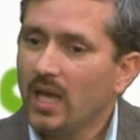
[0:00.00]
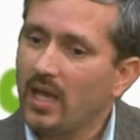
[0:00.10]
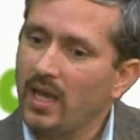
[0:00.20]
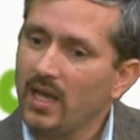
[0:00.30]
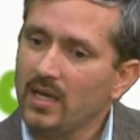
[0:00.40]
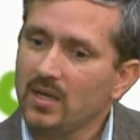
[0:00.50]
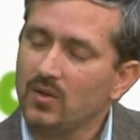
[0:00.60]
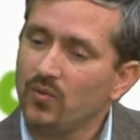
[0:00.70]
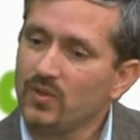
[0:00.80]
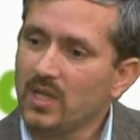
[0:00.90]
And
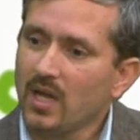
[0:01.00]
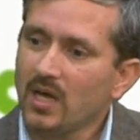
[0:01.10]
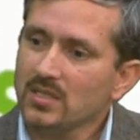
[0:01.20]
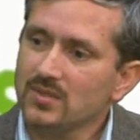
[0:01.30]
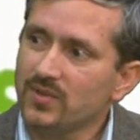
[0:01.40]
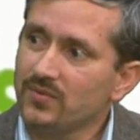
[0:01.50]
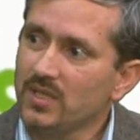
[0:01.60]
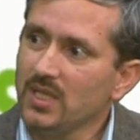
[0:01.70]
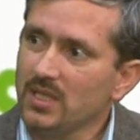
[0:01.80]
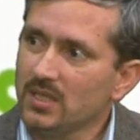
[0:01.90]
over the last
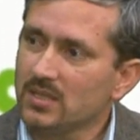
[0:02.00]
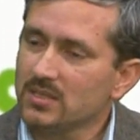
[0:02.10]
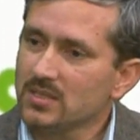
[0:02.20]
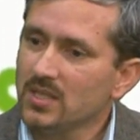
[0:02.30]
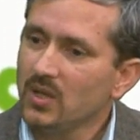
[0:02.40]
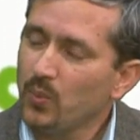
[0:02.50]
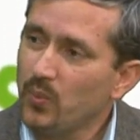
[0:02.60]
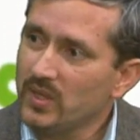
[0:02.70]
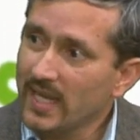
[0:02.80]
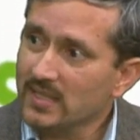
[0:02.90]
15 years,
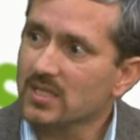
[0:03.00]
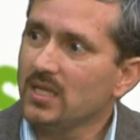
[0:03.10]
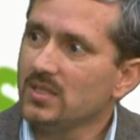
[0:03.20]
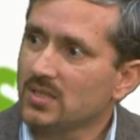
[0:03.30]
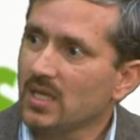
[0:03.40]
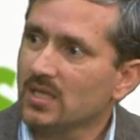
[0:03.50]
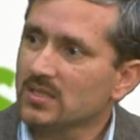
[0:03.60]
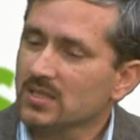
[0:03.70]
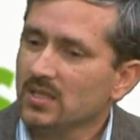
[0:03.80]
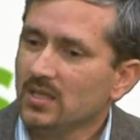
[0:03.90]
with x86,